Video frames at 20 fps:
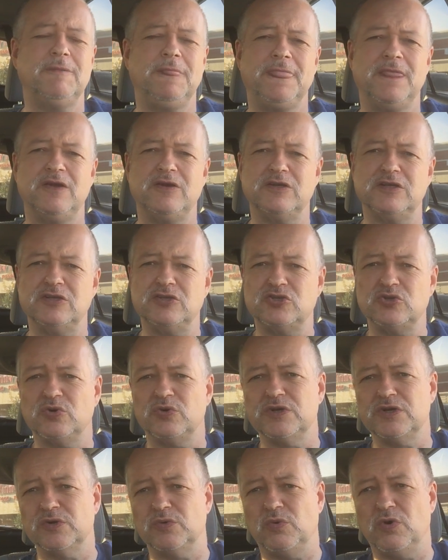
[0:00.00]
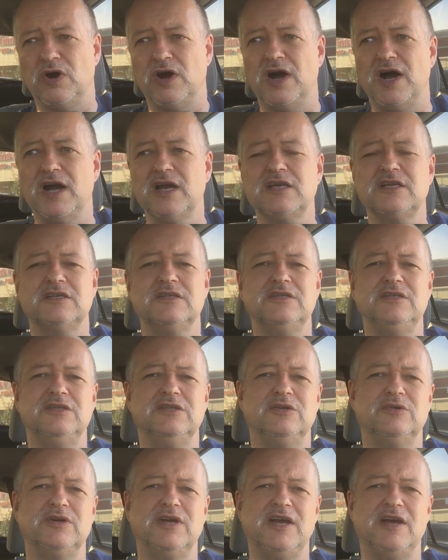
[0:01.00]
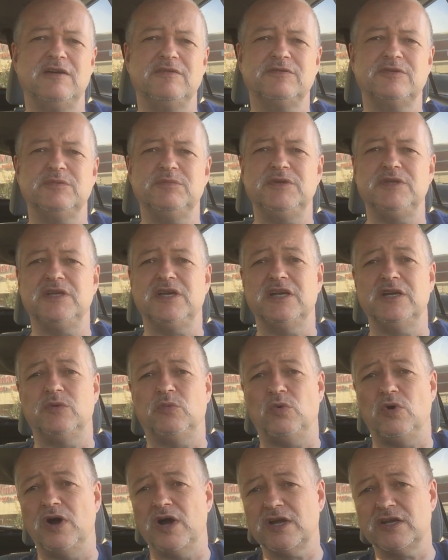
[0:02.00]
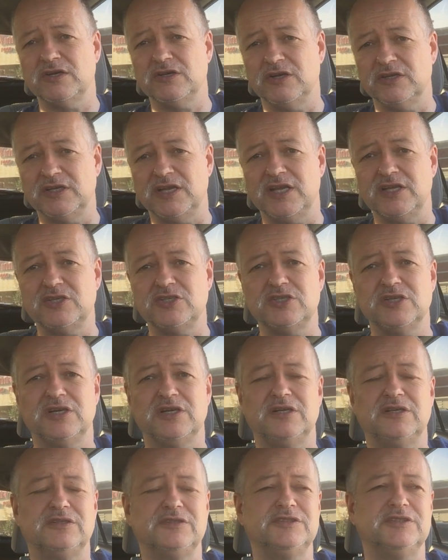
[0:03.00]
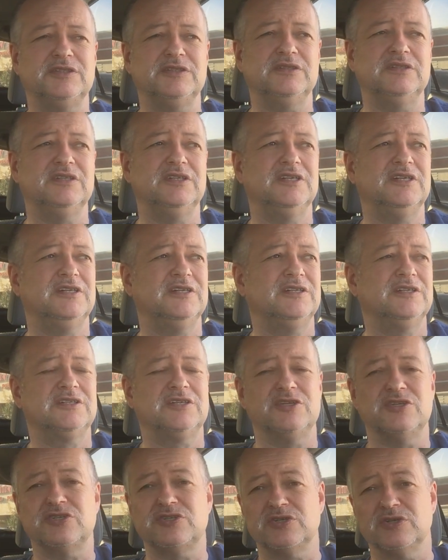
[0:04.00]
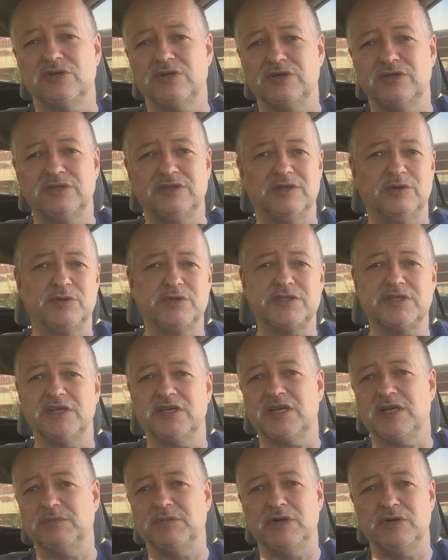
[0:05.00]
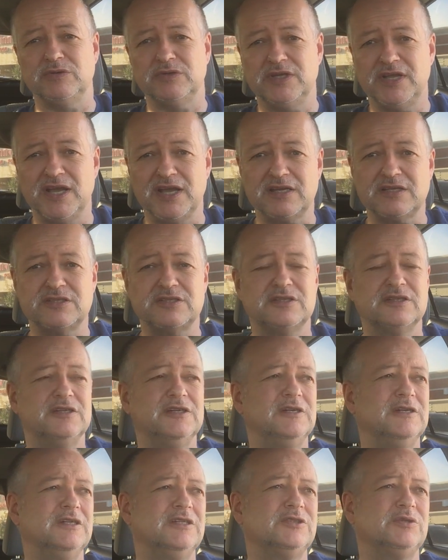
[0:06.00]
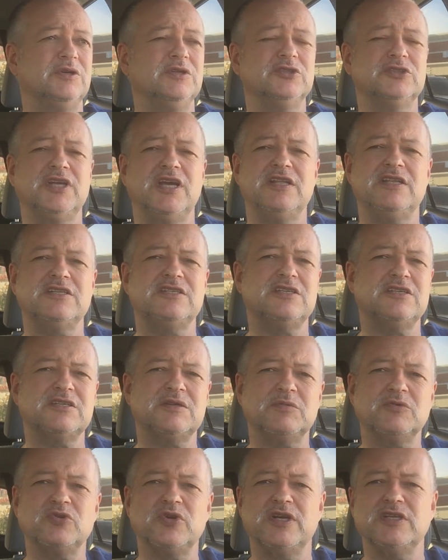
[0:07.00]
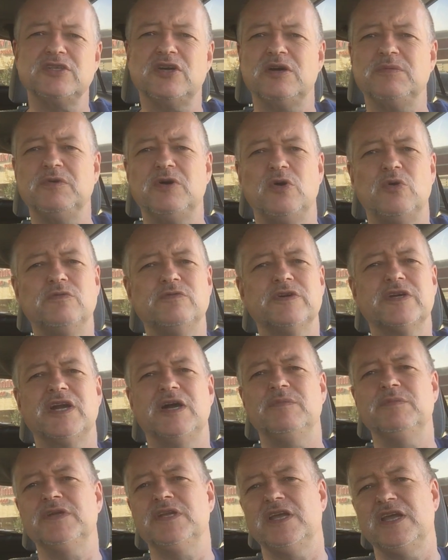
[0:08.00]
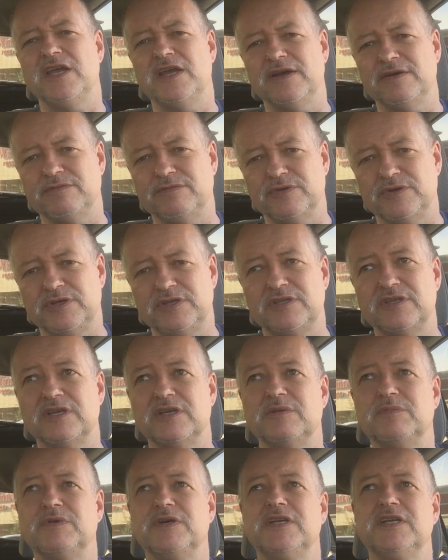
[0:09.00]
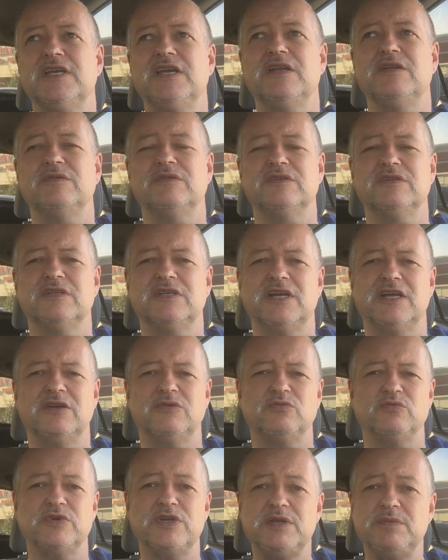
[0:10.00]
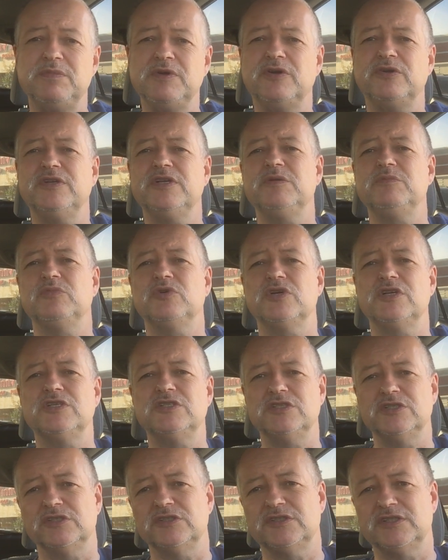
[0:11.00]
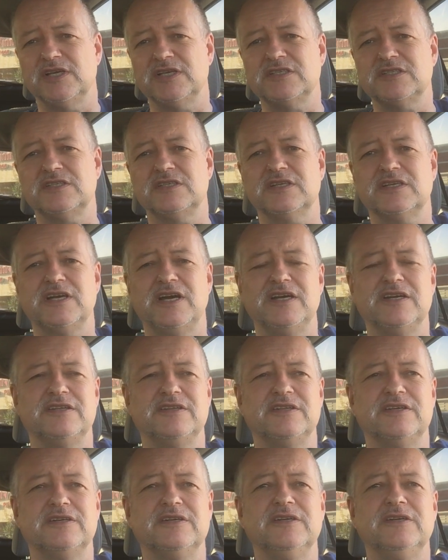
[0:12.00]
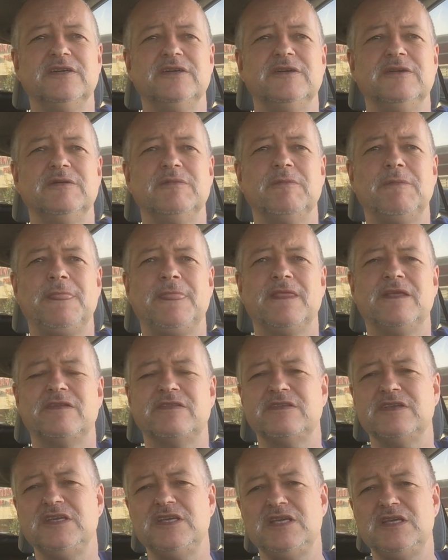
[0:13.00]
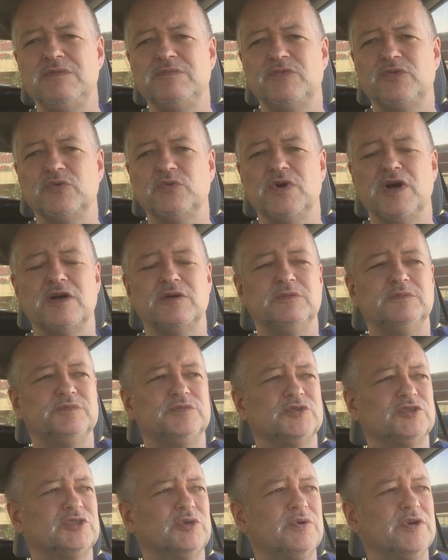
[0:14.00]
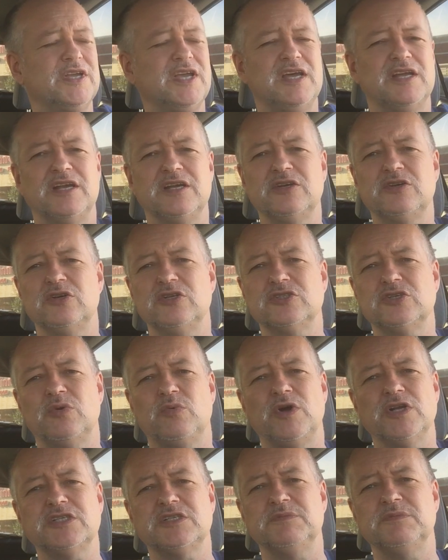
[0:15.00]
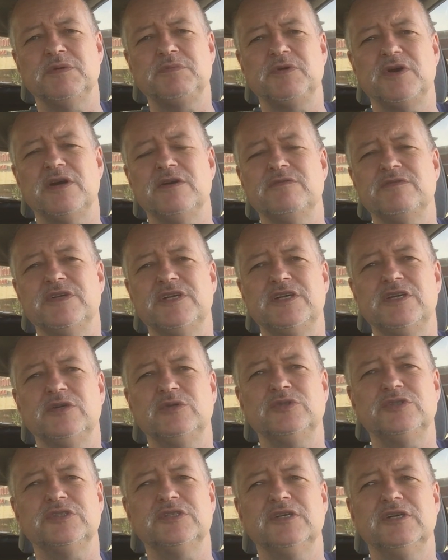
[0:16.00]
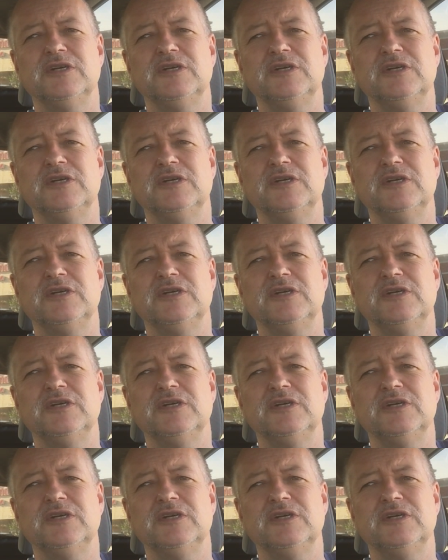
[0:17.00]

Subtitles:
You can enjoy your walk. You don't have to be kind of walking on eggshells and concerned what's going to come out next. So understand the system of training is all about overcoming everything, but again, kind of rebuilding bridges. That's the kind of the theme throughout. So again, I encourage you, go watch some of my prior videos,